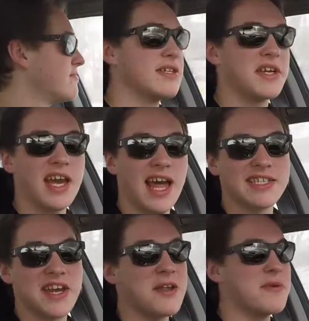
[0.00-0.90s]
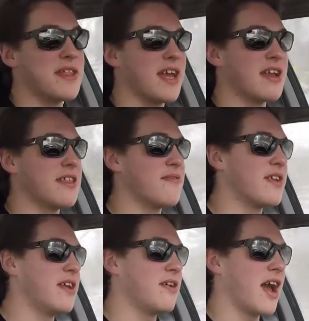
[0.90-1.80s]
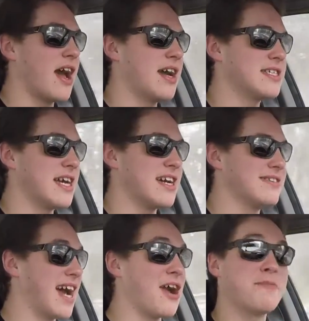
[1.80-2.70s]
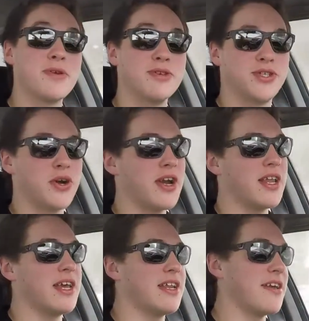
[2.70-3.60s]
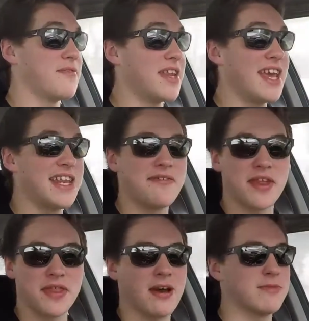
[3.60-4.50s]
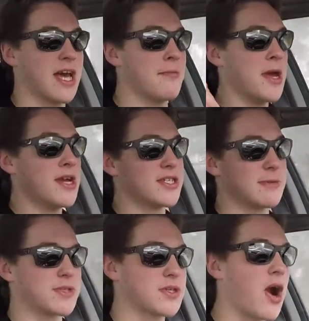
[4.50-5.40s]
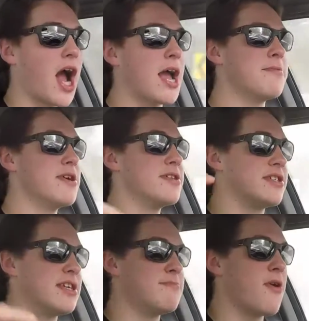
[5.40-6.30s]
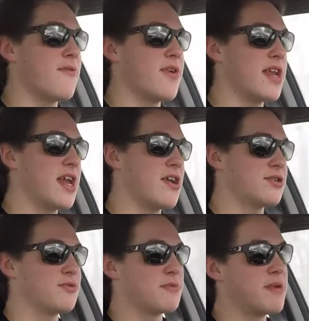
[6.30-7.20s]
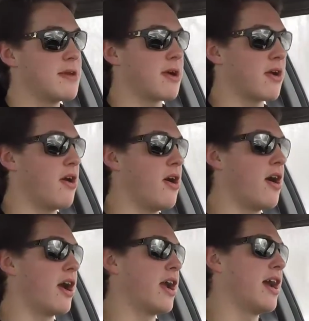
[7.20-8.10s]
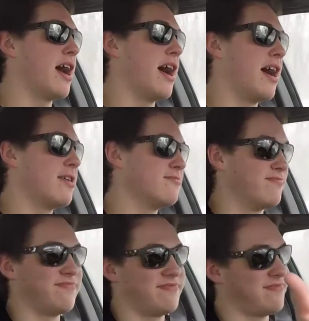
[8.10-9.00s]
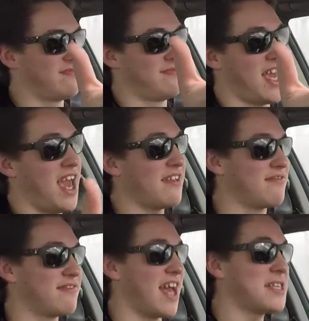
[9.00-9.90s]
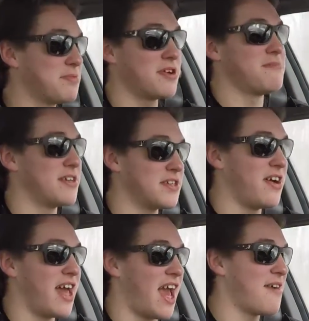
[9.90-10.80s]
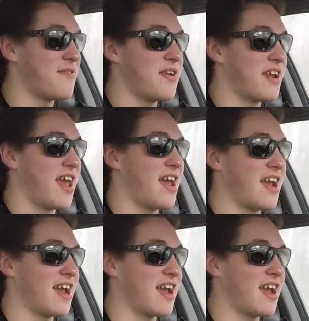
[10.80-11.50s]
So yeah, that's going to be the end of the video, guys. I hope you enjoyed it. If you did, give it a thumbs up. Subscribe to see more videos with me in my car. Yeah, that's pretty much all I have for today.